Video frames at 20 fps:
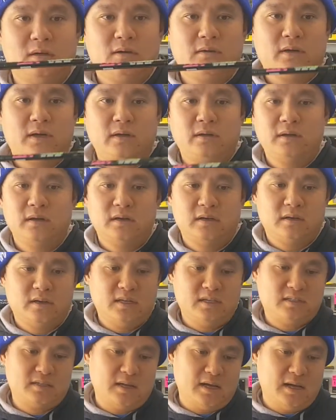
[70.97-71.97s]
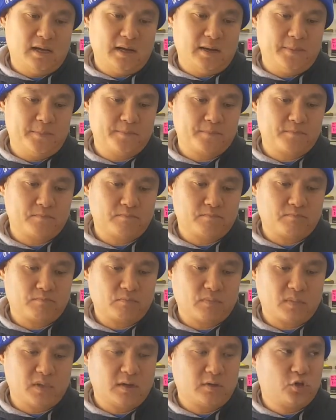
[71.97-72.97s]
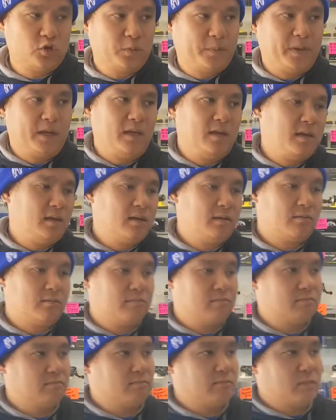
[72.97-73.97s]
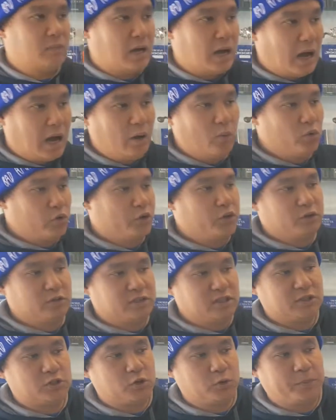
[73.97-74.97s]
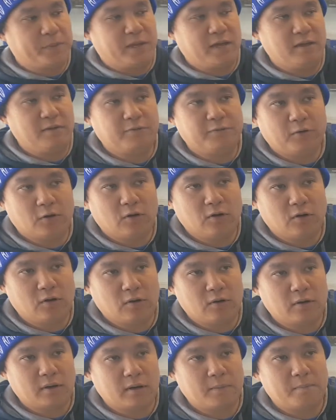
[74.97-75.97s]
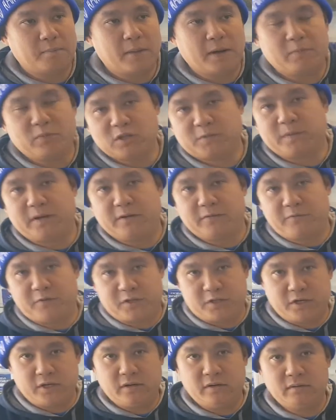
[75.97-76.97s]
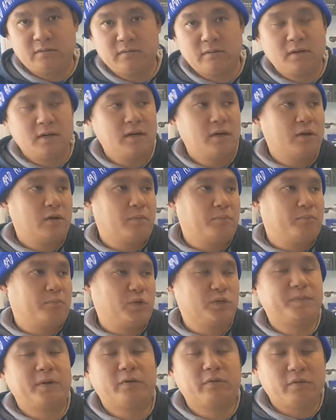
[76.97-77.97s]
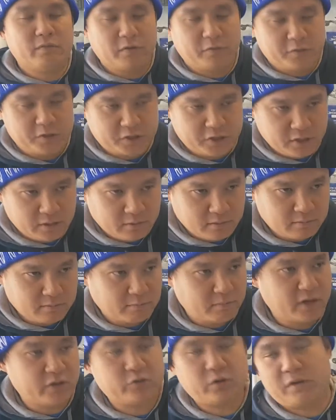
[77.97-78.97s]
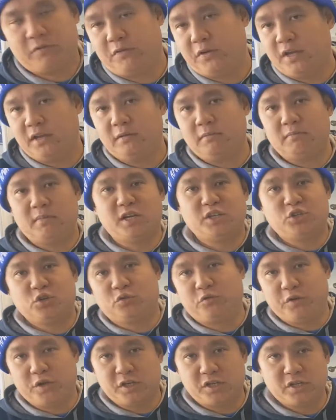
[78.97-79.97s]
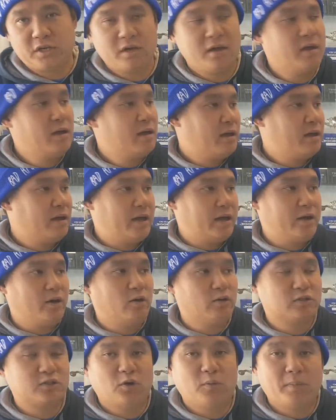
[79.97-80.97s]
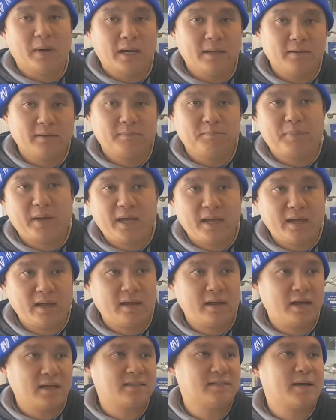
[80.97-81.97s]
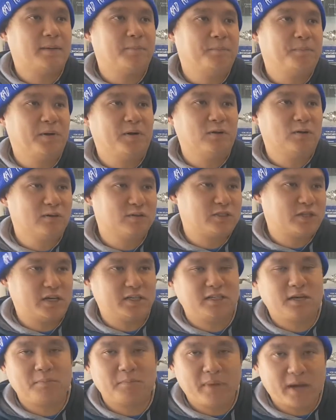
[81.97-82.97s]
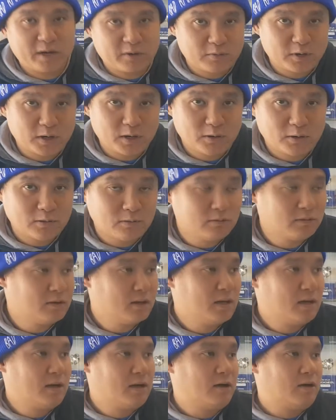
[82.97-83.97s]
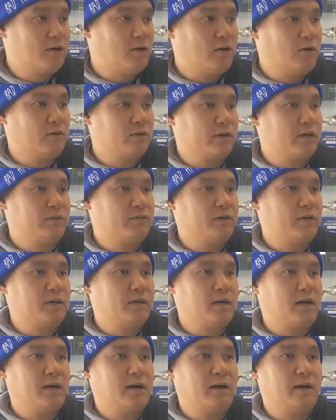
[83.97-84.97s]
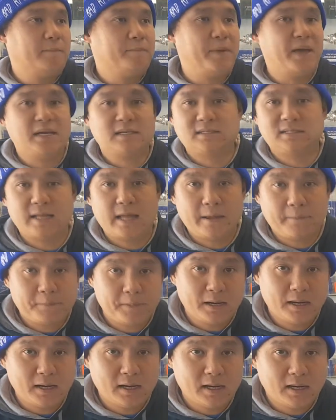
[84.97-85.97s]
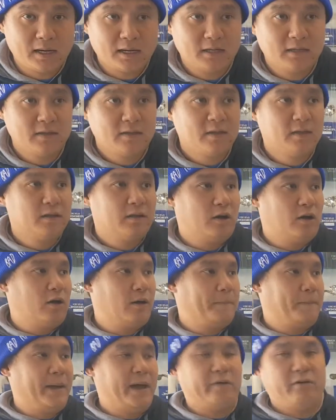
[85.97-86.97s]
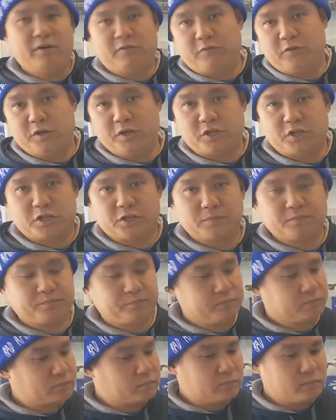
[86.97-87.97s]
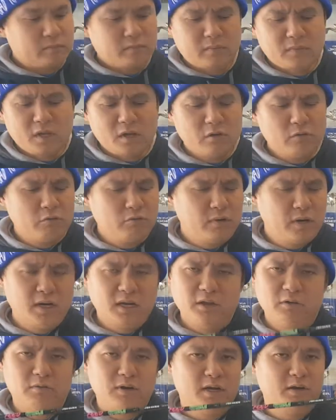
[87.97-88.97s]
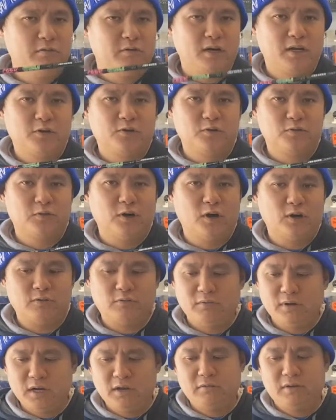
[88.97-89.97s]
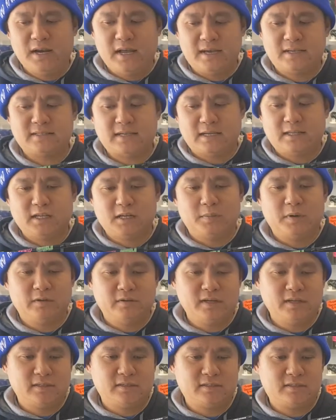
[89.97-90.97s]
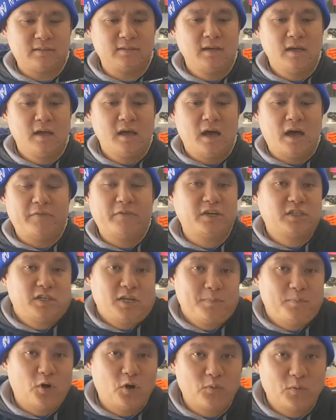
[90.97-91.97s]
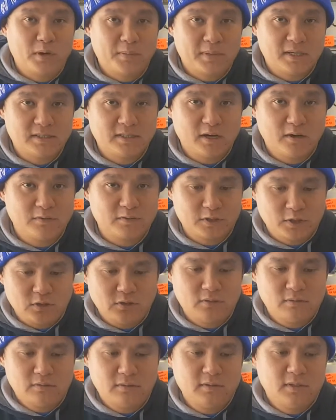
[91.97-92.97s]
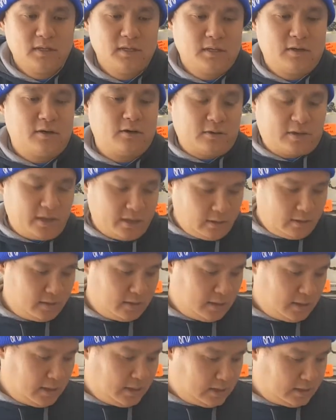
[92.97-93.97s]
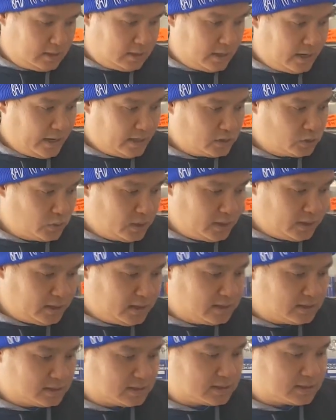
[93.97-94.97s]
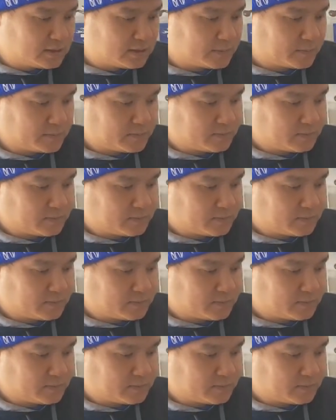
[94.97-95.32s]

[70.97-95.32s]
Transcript: Okay, this 2P, I would use this 2P for my Brisbane river fishing, my threadfin, my jewfish, and also my bay, example, chasing mackerel, or even bay snapper, or parrotfish. Really good rod, really excited about this. I've actually bought one myself, so, okay. The next one is